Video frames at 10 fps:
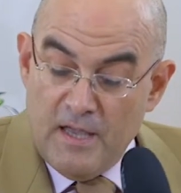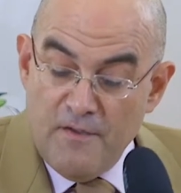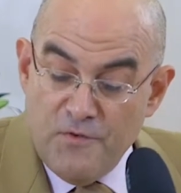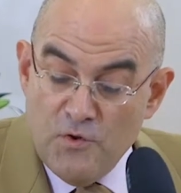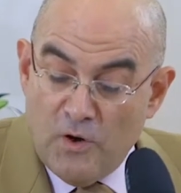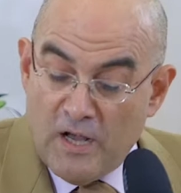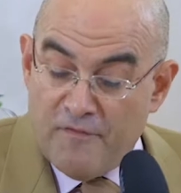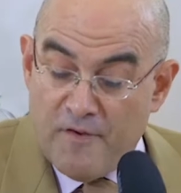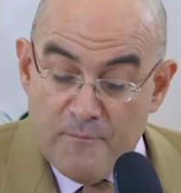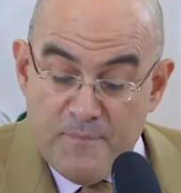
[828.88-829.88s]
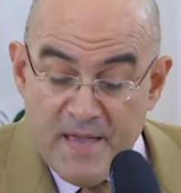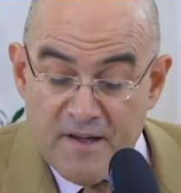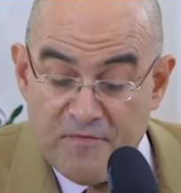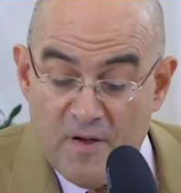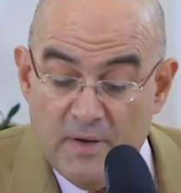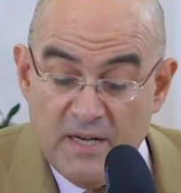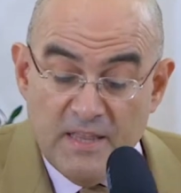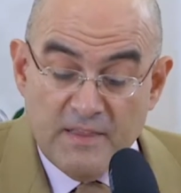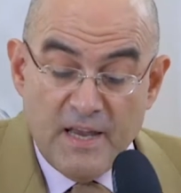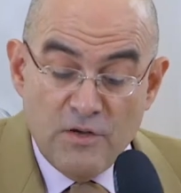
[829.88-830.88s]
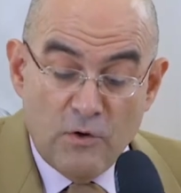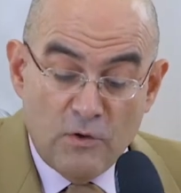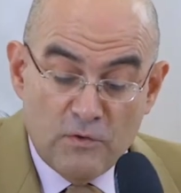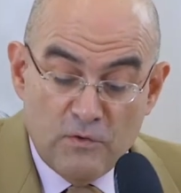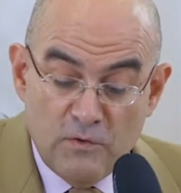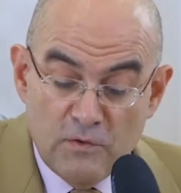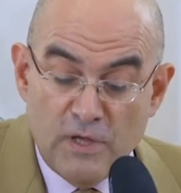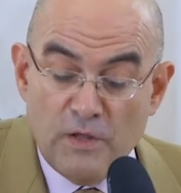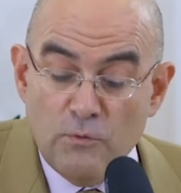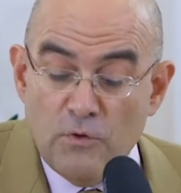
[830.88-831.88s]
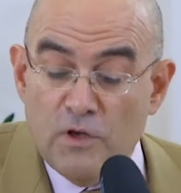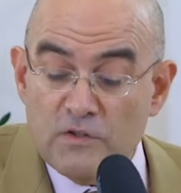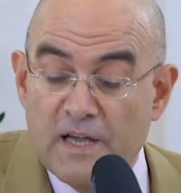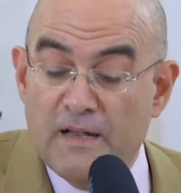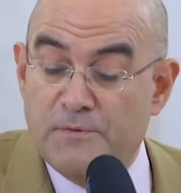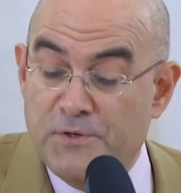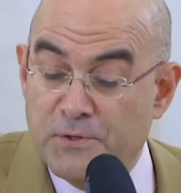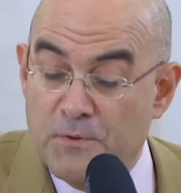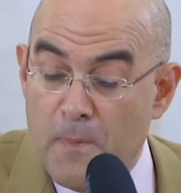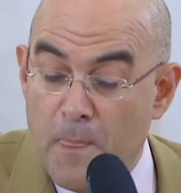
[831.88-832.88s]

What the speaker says: If you have a bigger family, they do not help you.